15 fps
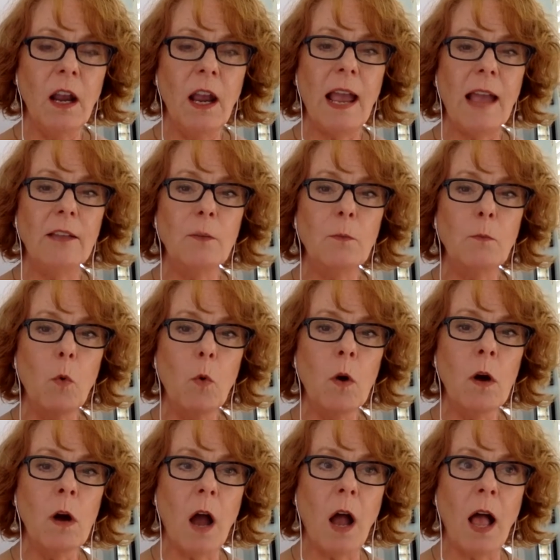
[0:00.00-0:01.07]
And the
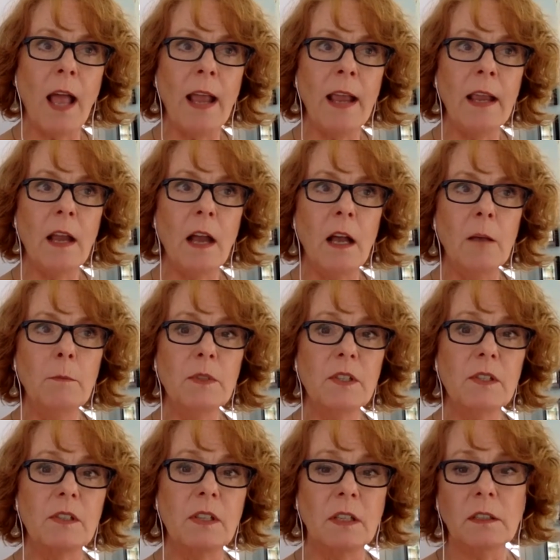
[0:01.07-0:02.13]
more I
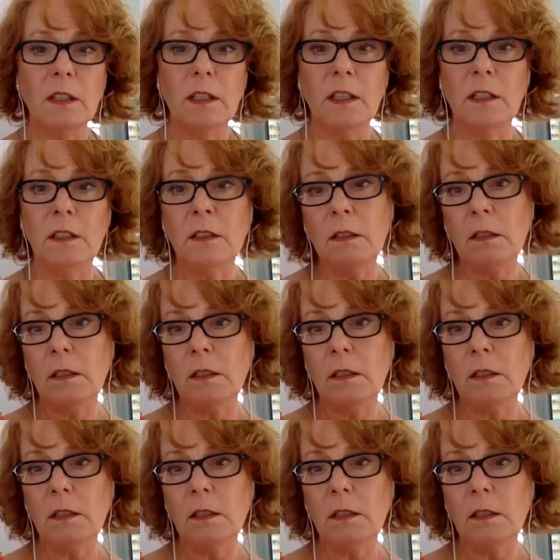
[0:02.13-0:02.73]
sit in